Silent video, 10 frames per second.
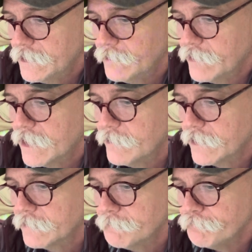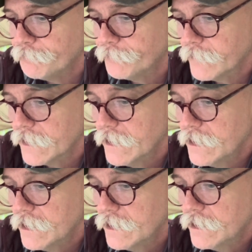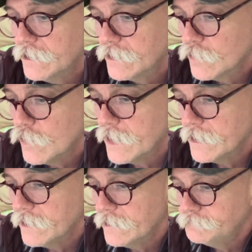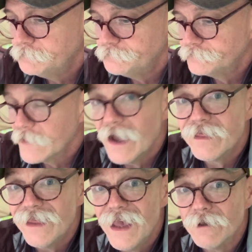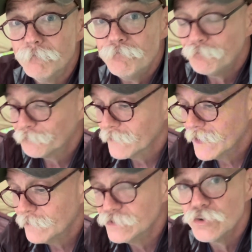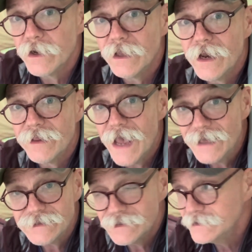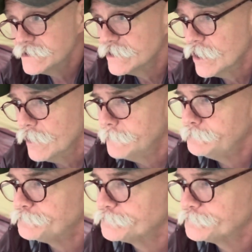becoming quite a thing, and I'm enjoying a lot of that. So,